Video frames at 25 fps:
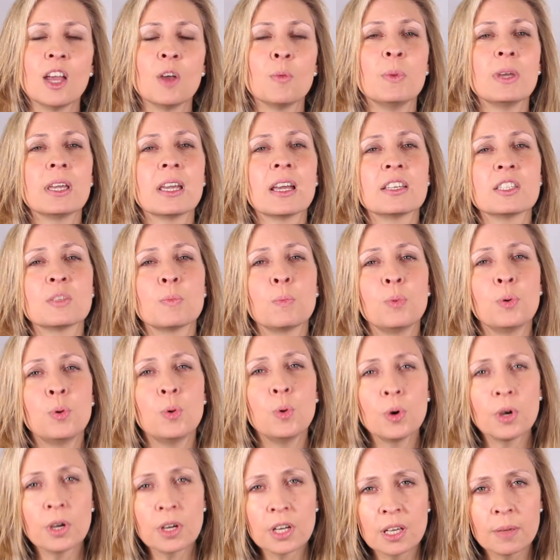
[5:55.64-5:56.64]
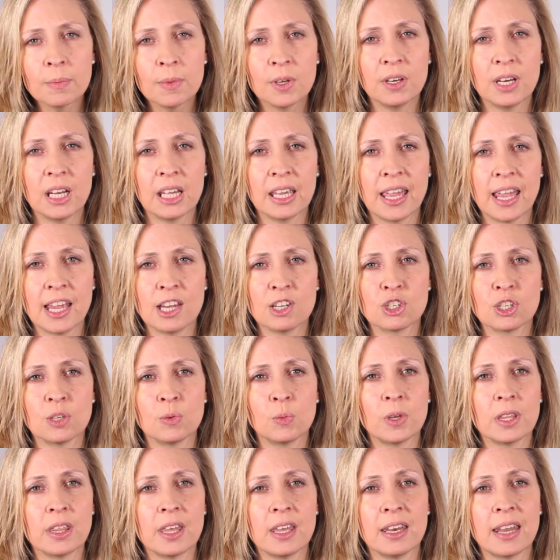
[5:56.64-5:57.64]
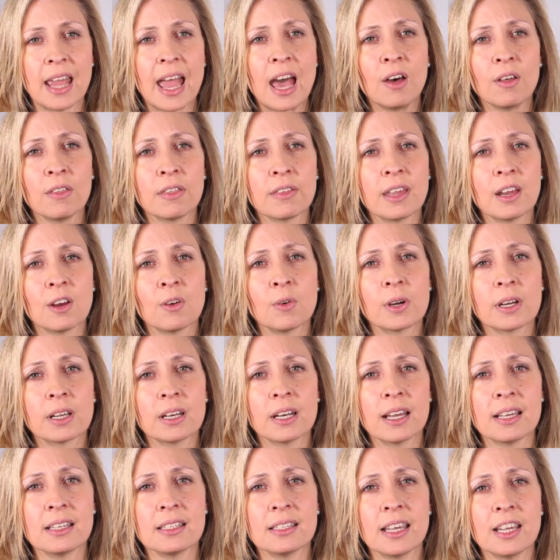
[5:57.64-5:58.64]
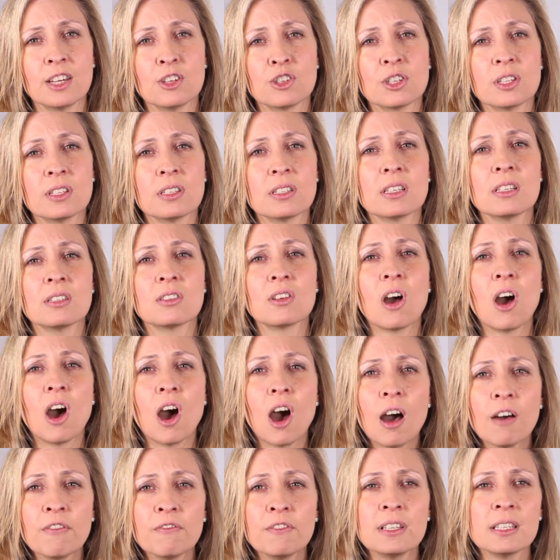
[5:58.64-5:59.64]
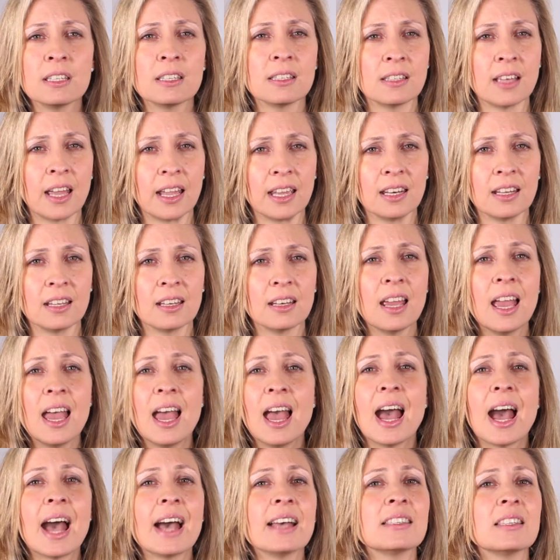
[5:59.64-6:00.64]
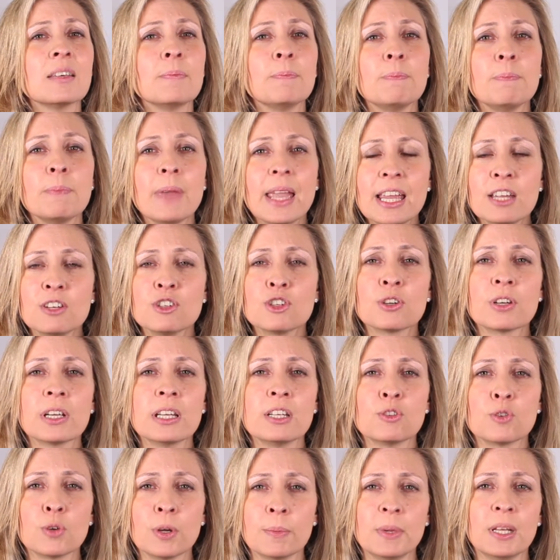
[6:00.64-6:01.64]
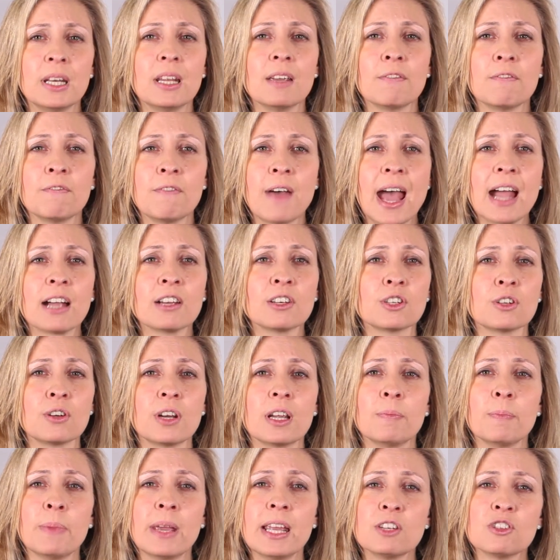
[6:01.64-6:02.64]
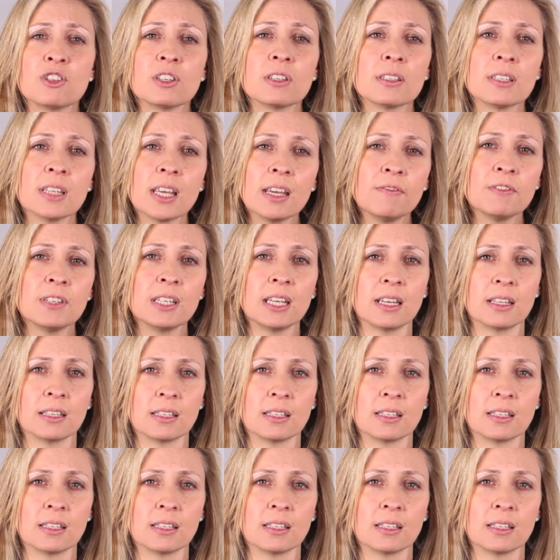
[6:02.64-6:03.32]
because poor communication within healthcare organizations is often cited as a major contributing factor in patient safety